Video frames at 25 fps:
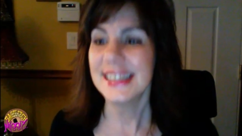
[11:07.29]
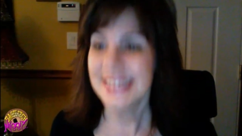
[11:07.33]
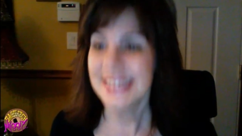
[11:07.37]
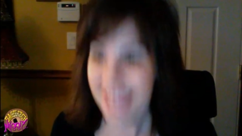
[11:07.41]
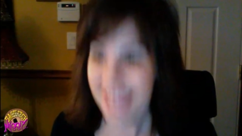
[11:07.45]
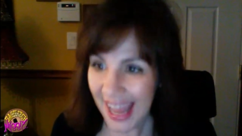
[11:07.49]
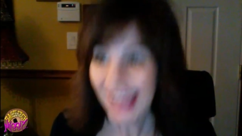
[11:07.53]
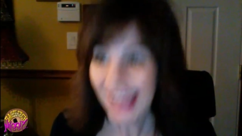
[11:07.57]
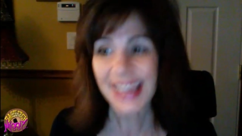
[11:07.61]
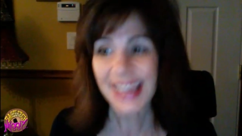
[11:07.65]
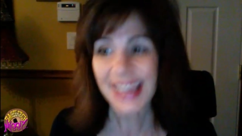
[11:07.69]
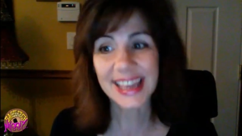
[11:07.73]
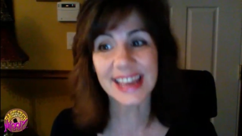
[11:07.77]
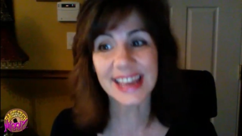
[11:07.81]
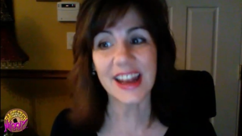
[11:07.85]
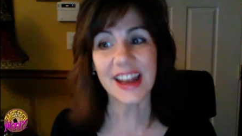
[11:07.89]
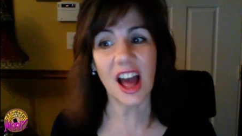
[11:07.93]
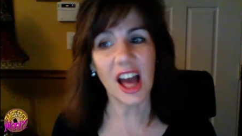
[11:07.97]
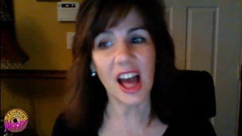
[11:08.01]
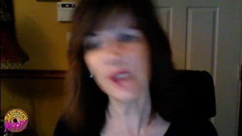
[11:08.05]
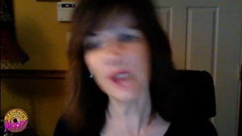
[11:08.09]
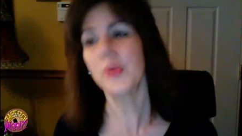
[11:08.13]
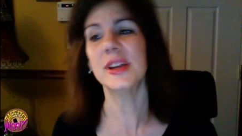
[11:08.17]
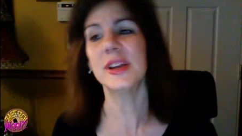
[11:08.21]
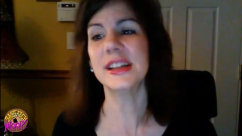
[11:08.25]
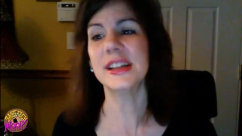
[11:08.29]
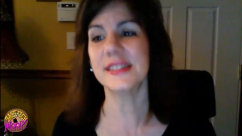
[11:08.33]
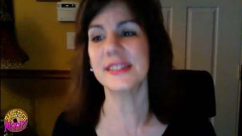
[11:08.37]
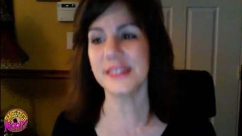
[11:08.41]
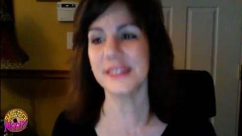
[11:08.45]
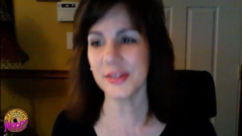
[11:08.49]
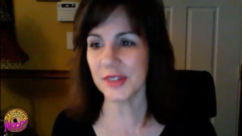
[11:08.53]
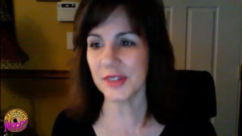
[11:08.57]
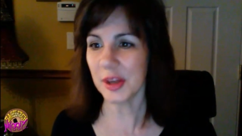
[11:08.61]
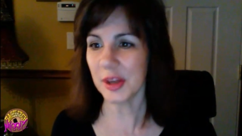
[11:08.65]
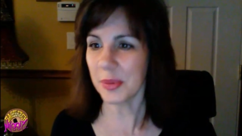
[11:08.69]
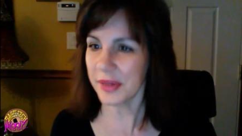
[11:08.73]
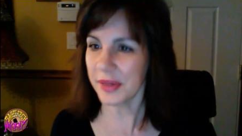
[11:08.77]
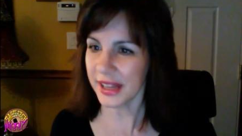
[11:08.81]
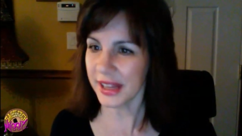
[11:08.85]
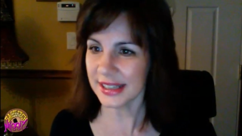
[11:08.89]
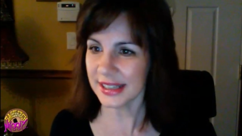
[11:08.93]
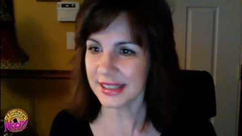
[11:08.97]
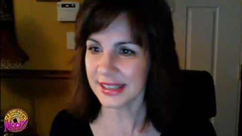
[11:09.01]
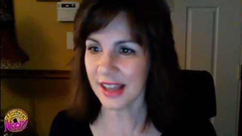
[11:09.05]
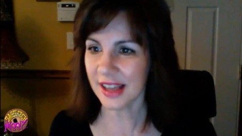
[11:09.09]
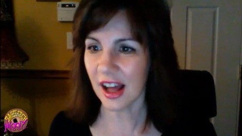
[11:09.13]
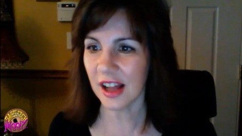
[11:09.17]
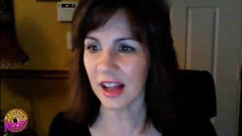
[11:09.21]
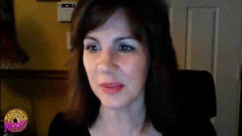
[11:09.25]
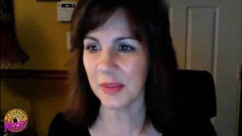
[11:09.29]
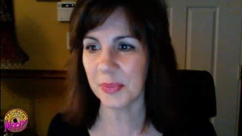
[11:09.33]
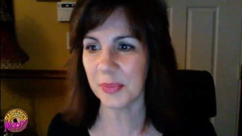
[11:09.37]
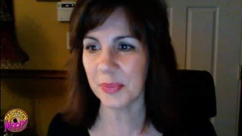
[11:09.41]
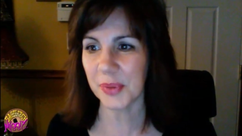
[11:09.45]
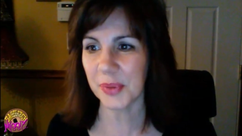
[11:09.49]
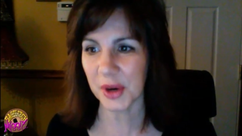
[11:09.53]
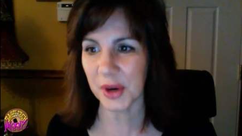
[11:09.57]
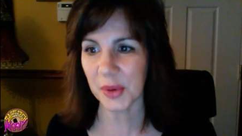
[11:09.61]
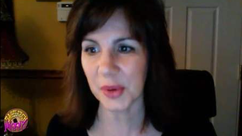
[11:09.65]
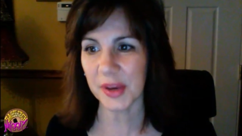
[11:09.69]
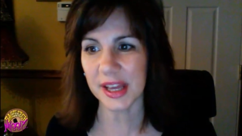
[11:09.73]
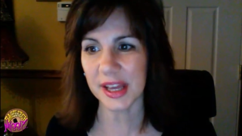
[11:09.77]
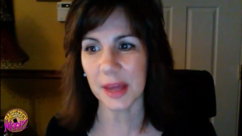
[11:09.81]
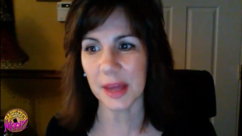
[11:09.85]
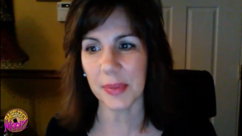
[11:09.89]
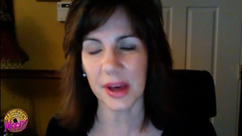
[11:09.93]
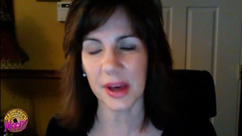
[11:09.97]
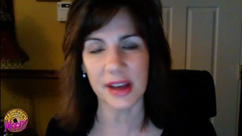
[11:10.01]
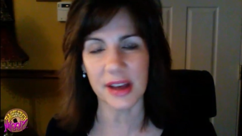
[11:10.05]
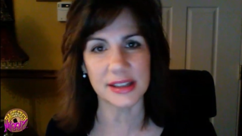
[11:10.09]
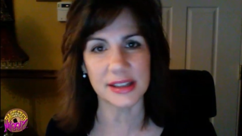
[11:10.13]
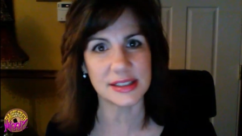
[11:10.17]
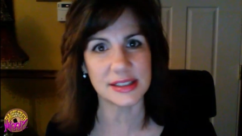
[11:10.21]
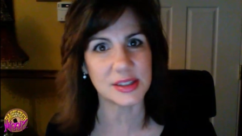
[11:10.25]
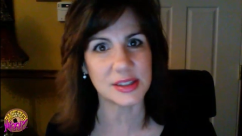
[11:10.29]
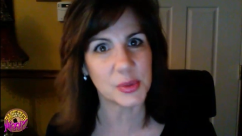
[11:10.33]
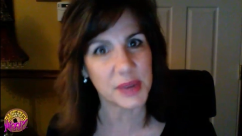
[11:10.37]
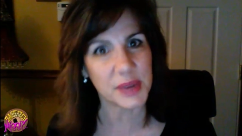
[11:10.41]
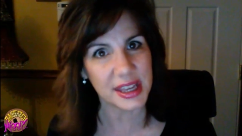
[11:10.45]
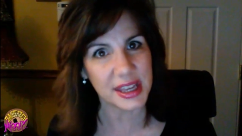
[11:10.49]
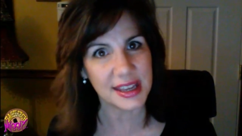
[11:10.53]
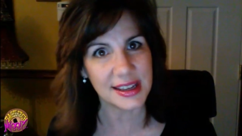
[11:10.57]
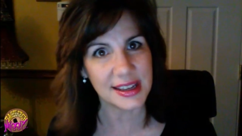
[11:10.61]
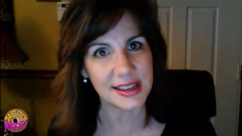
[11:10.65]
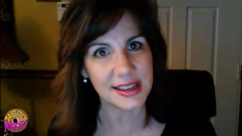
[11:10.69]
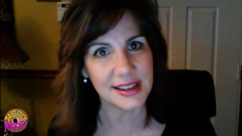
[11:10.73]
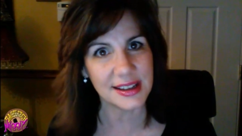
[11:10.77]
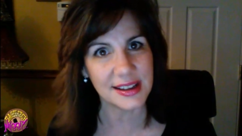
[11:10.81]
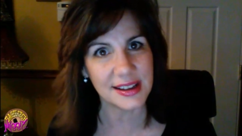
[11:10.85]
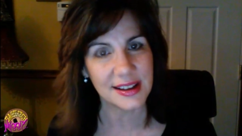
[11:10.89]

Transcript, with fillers: Dang it, I want to live in a place called Berwick upon Tweed.